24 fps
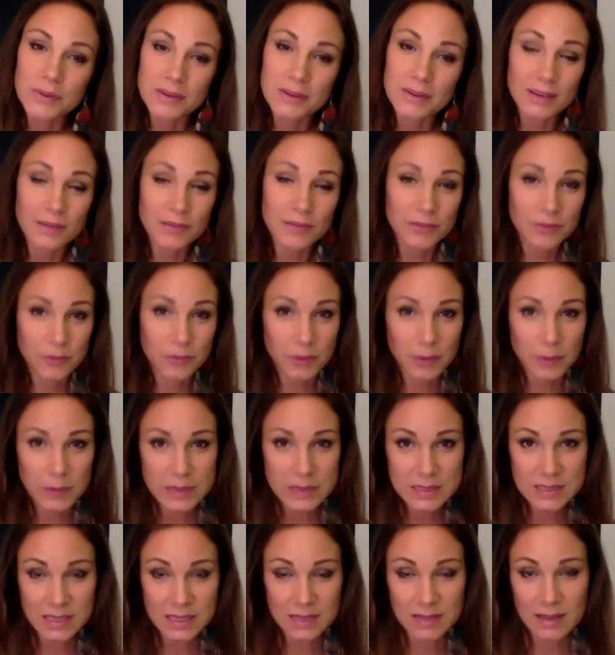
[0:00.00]
gift
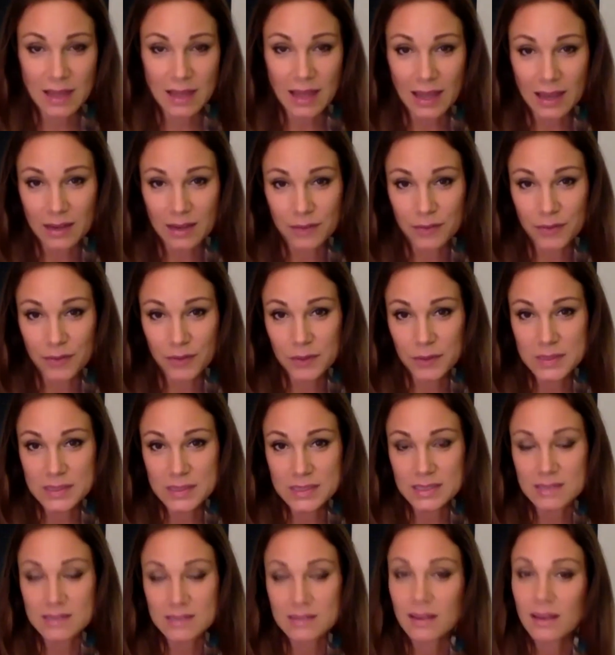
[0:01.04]
frequency and the higher
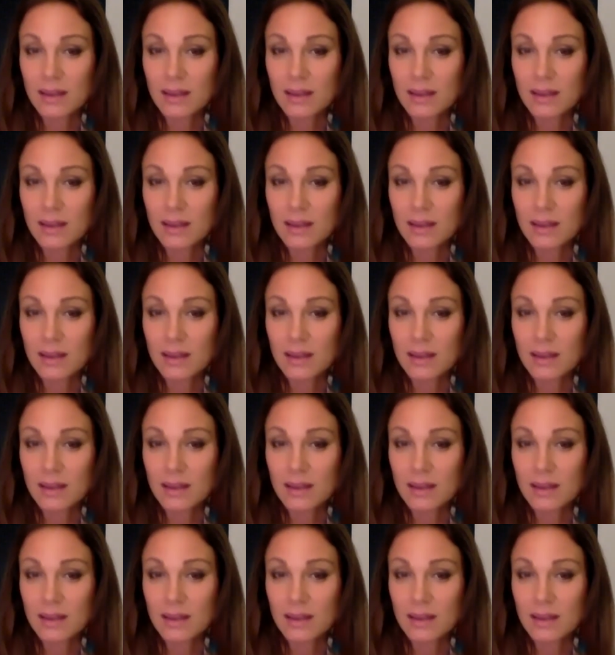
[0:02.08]
frequencies.